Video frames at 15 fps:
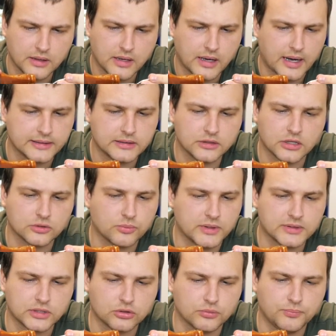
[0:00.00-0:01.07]
I did not
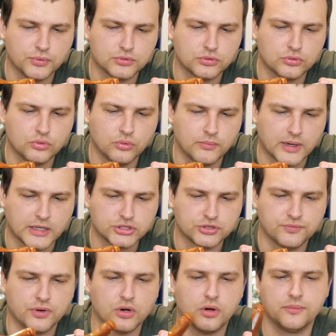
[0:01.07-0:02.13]
want to put too much
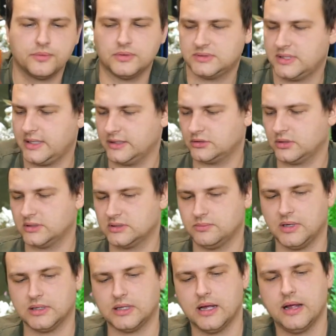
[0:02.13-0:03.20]
for obvious reasons,
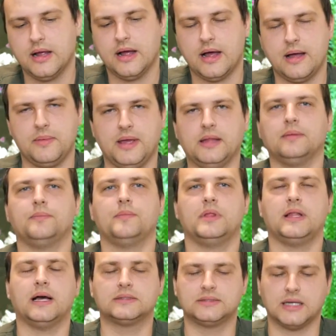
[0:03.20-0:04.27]
but I mean,
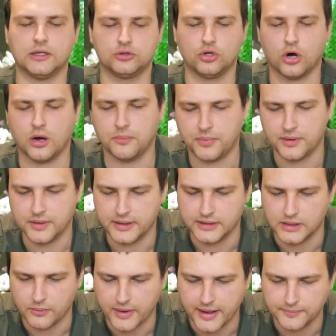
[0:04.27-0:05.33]
that's a drop
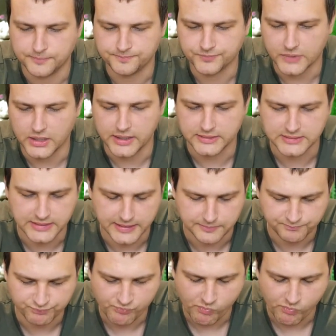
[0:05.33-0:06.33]
in a way. Let's see.